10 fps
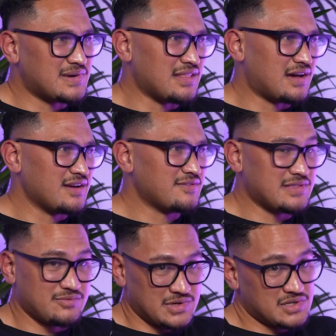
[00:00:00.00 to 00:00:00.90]
my life,
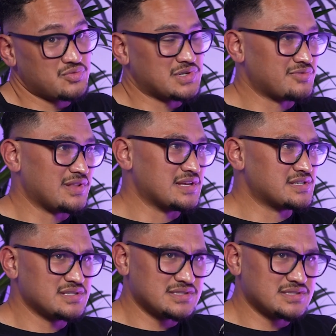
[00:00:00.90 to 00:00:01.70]
which was religion.